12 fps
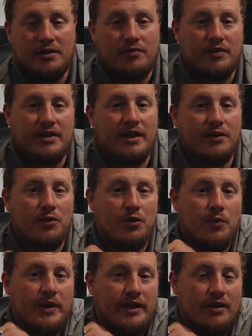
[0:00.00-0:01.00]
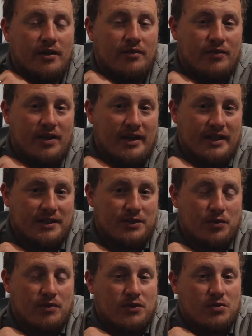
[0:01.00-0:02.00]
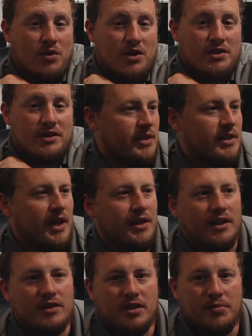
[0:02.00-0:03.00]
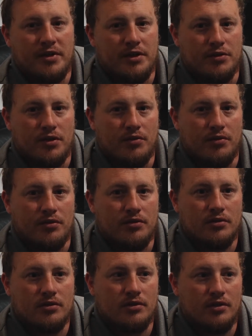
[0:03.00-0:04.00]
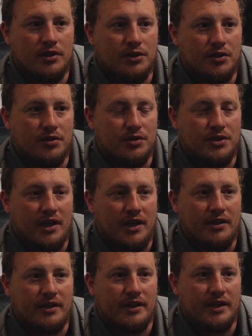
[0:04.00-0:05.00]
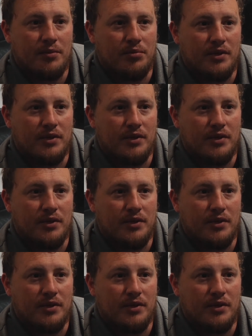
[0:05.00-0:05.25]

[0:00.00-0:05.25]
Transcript: a free download a week on Fridays. Whoever's watching, I think it's going to be a drone, a drone shot. I think I got a